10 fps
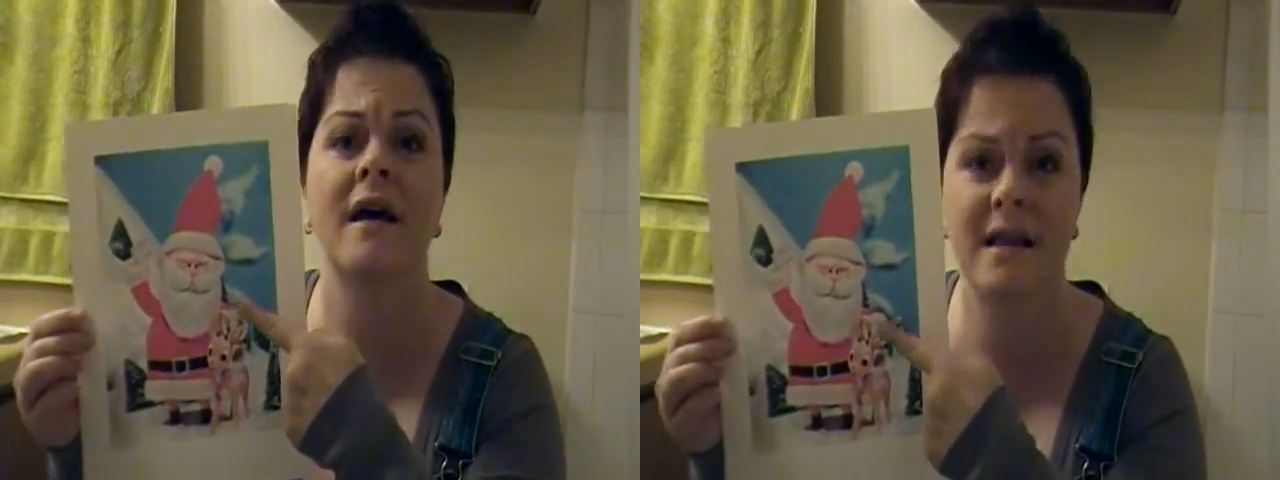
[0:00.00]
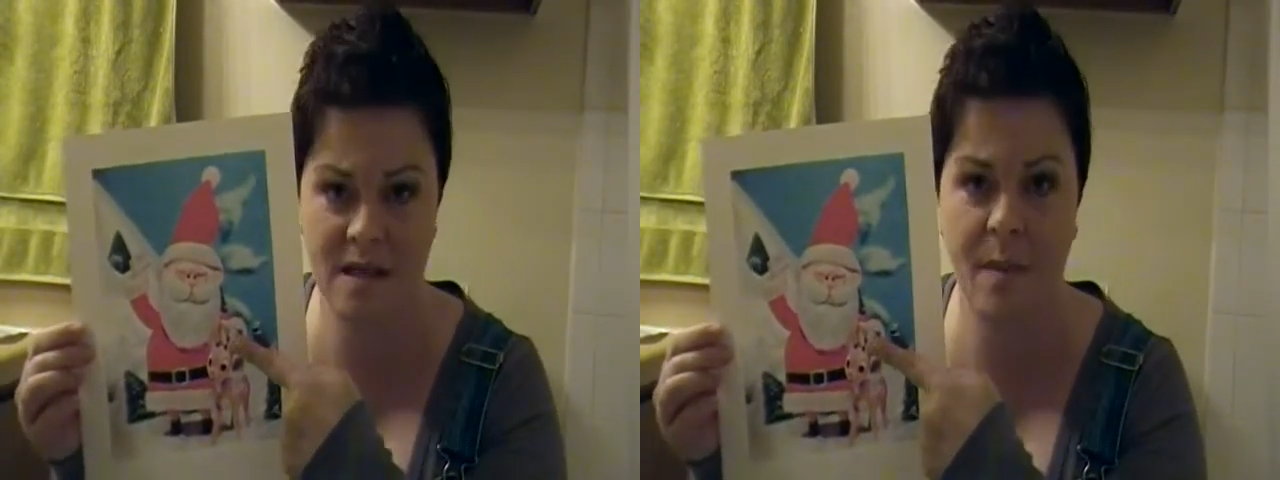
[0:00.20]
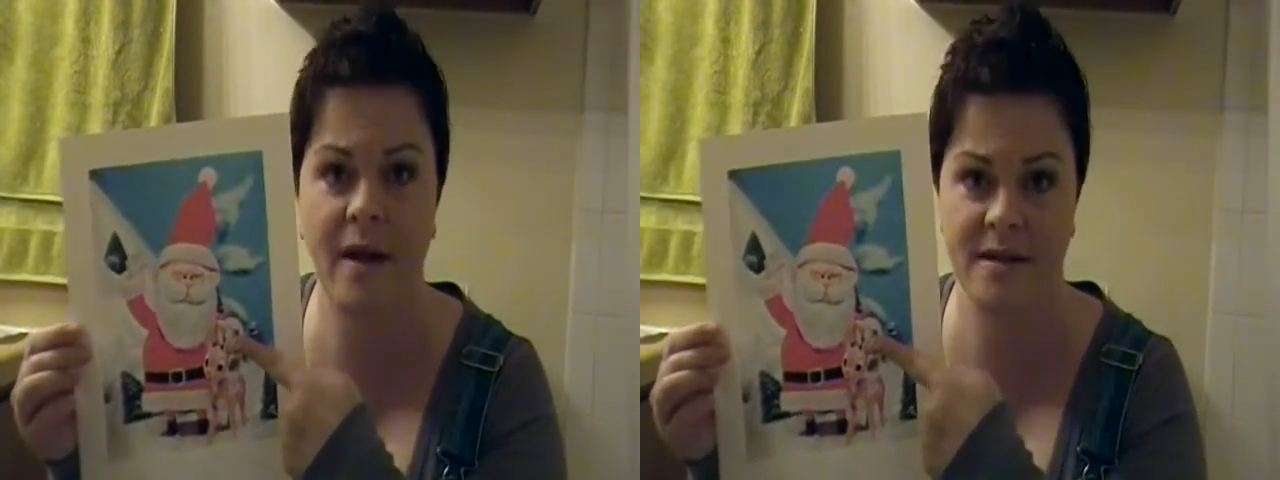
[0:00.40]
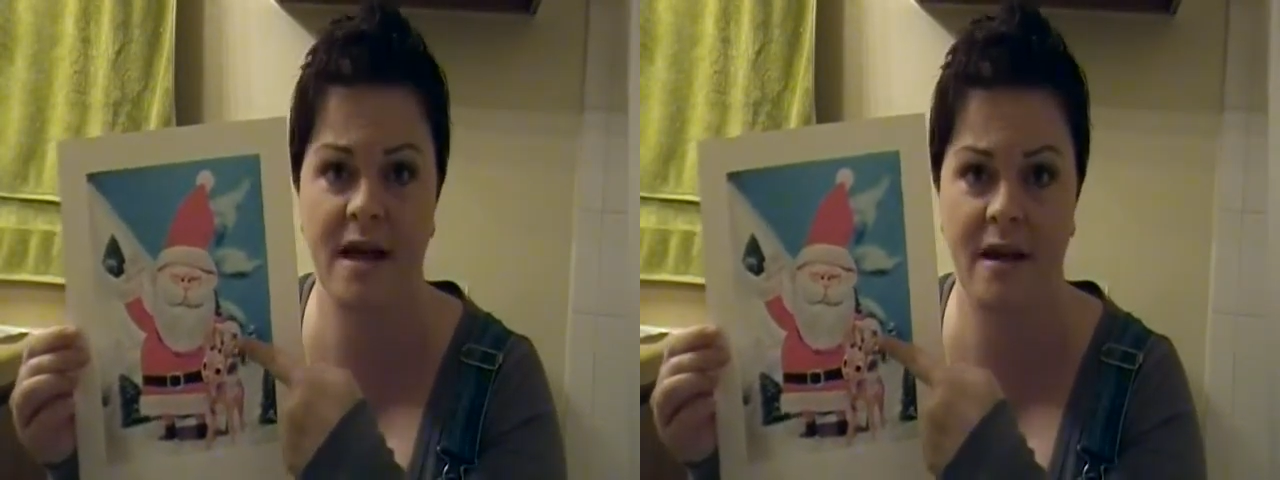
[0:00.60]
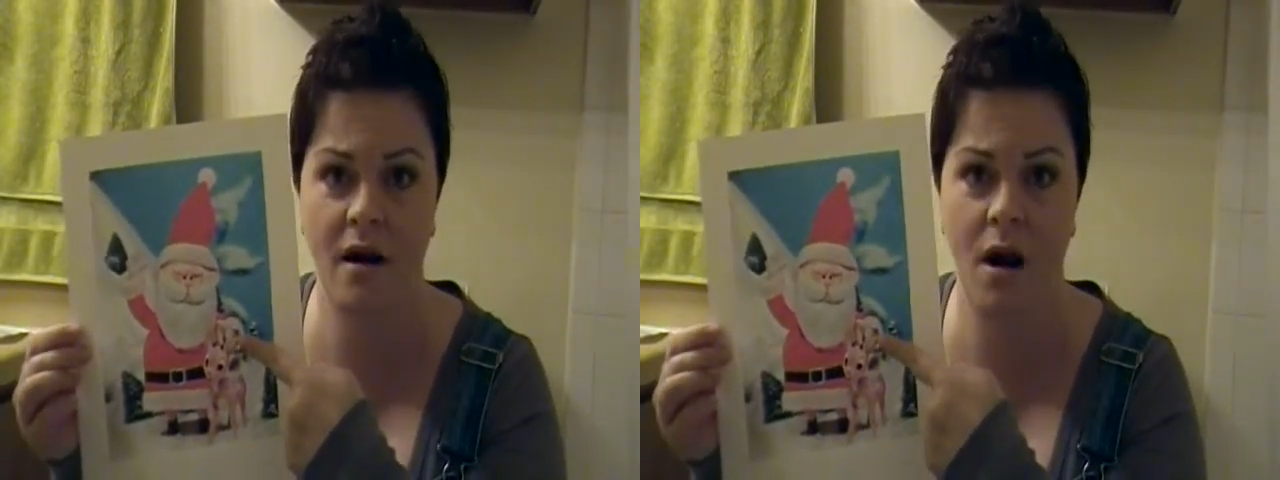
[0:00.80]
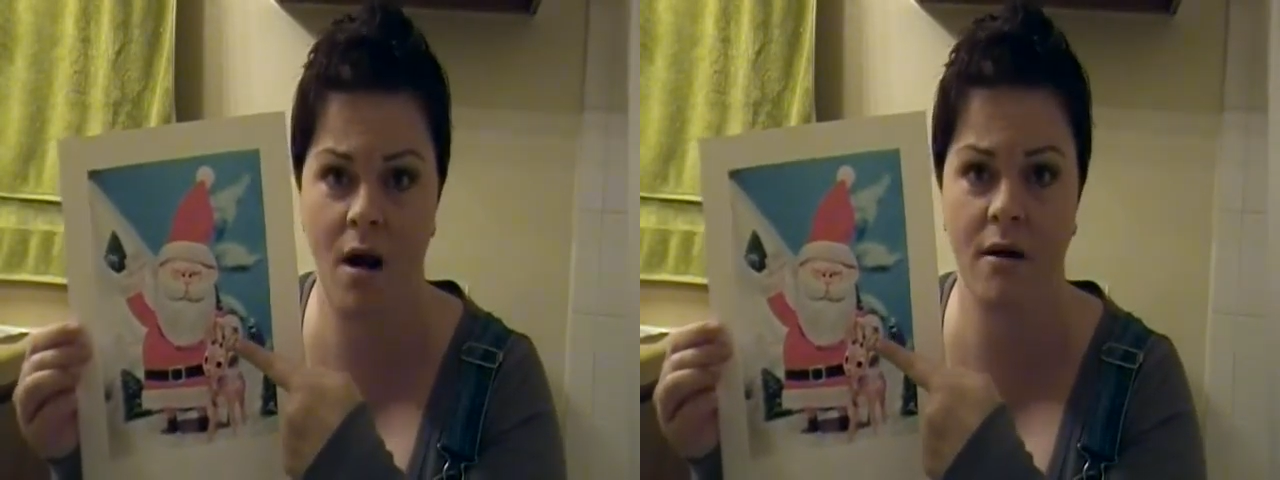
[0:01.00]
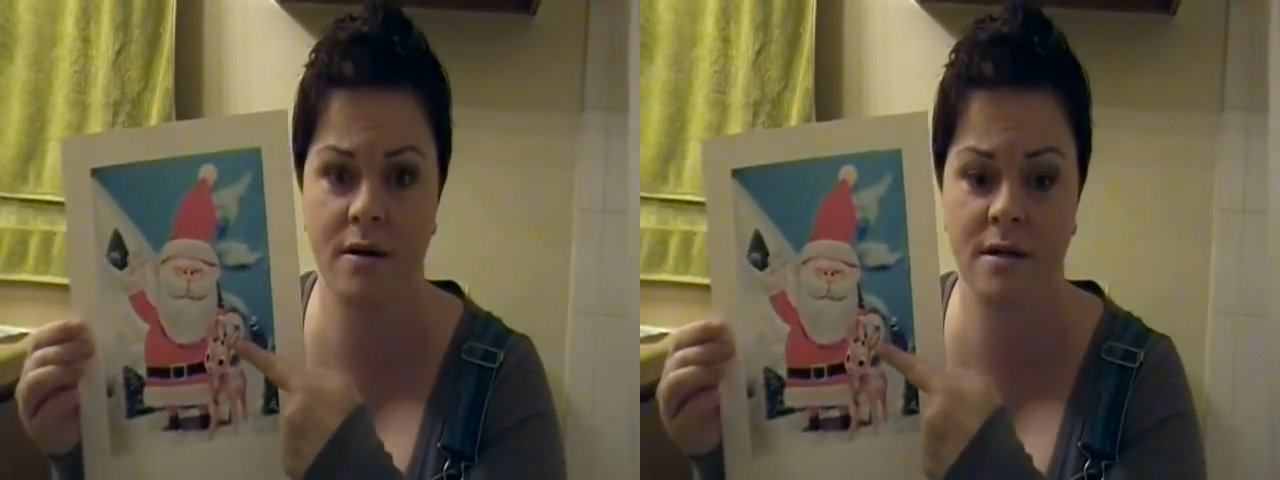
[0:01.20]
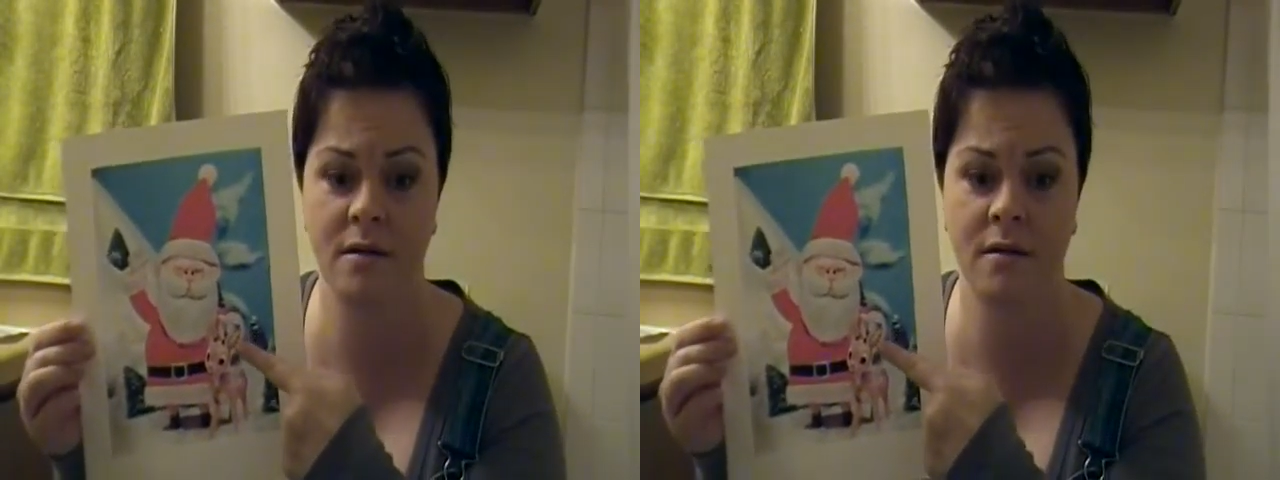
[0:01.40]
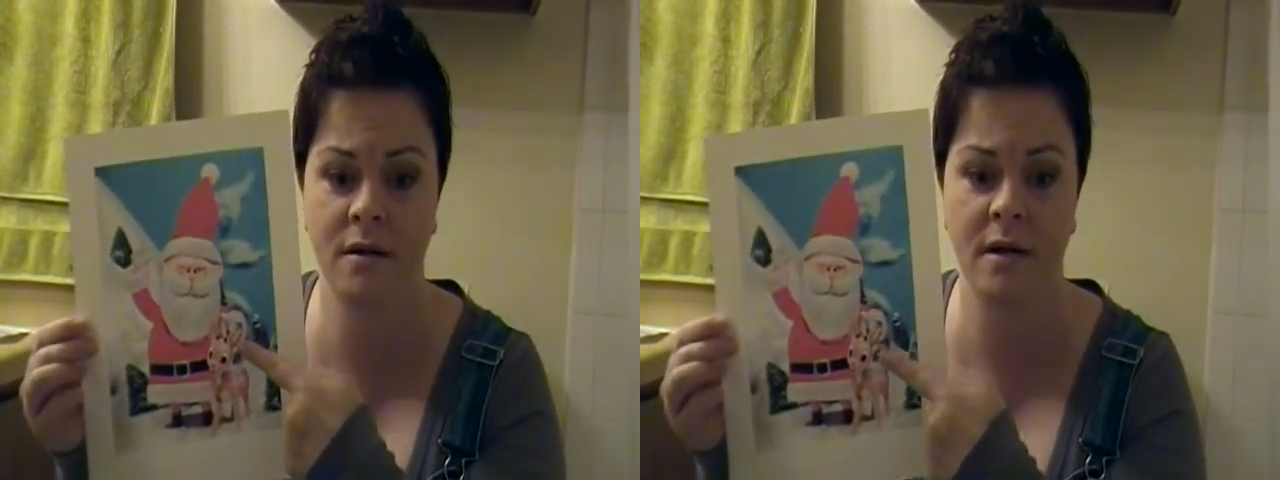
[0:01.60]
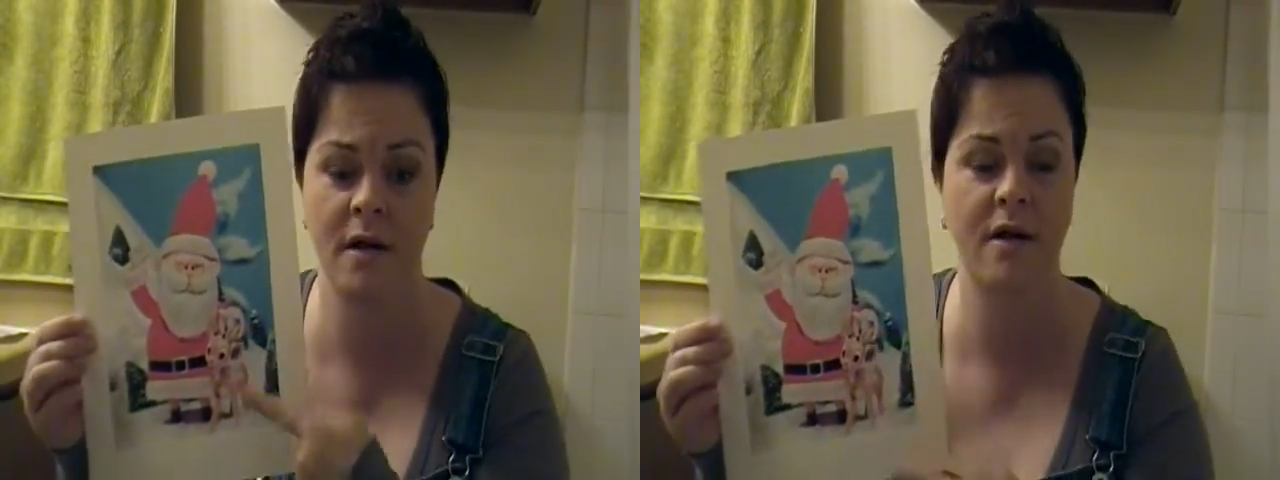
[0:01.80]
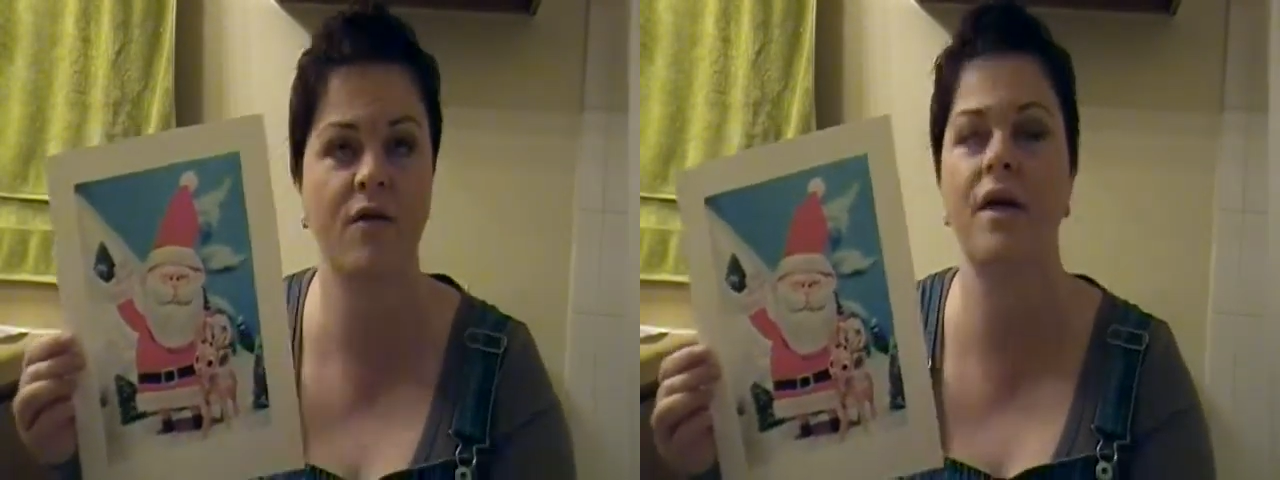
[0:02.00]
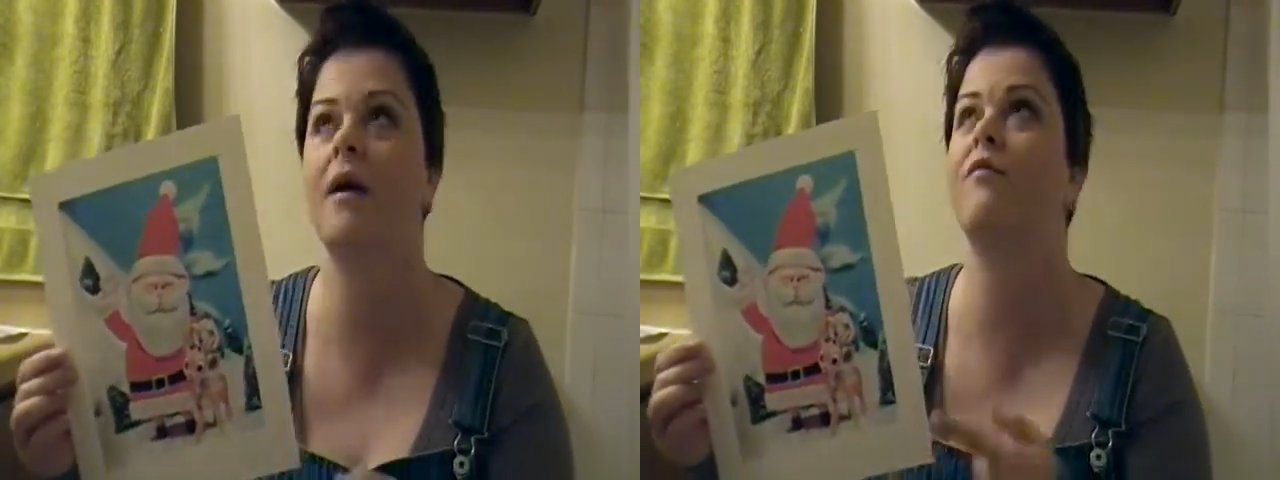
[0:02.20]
It's about Santa Claus. You think